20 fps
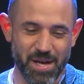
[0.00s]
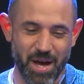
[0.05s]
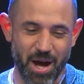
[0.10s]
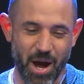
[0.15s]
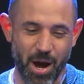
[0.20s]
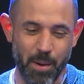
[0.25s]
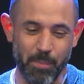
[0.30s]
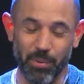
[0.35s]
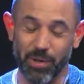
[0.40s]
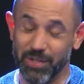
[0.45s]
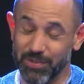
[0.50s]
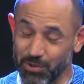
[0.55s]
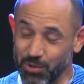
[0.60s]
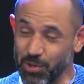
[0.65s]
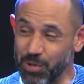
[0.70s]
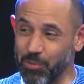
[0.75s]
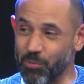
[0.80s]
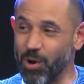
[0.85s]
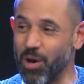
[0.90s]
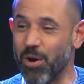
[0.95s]
Uh, but it's
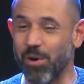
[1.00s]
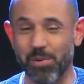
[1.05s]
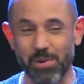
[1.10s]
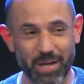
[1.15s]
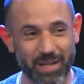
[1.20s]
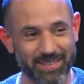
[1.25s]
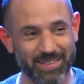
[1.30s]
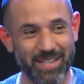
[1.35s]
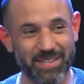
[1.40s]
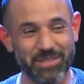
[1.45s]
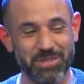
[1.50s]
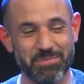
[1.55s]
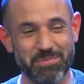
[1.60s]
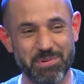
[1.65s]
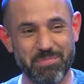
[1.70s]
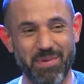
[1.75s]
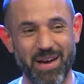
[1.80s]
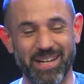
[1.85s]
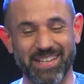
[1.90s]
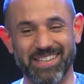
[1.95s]
going well. Excited to be
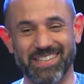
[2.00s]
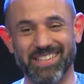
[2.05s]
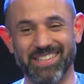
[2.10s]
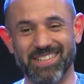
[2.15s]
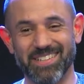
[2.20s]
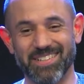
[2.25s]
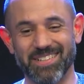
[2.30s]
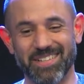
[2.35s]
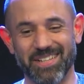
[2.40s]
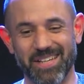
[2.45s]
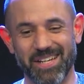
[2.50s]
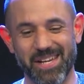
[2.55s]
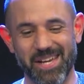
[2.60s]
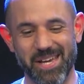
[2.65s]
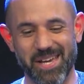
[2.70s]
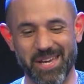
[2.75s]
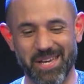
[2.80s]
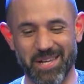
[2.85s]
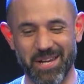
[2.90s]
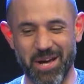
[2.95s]
back here
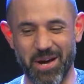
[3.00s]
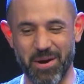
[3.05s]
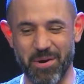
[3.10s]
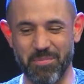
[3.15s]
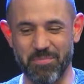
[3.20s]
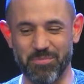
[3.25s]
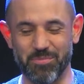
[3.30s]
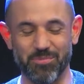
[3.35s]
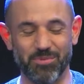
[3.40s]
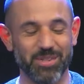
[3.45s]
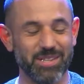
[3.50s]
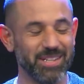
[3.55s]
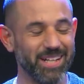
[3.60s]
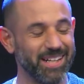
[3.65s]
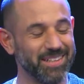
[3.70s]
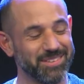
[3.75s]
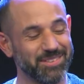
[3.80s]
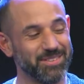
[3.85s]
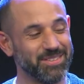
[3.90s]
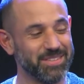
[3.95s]
and um, really
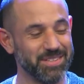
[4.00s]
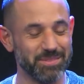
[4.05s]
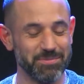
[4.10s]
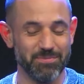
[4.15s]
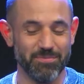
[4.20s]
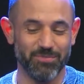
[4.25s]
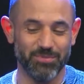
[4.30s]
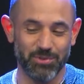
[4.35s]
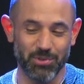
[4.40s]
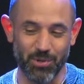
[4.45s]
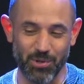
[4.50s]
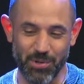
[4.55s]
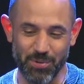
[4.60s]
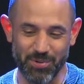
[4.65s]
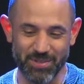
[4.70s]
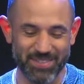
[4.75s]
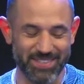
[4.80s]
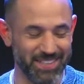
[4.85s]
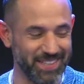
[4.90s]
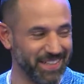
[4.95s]
glad to see Tori
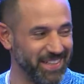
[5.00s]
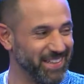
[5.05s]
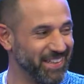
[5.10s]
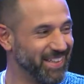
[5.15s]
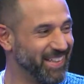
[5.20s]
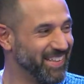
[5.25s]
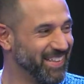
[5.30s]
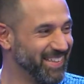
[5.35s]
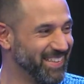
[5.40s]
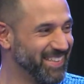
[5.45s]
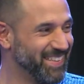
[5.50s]
once again. Yeah,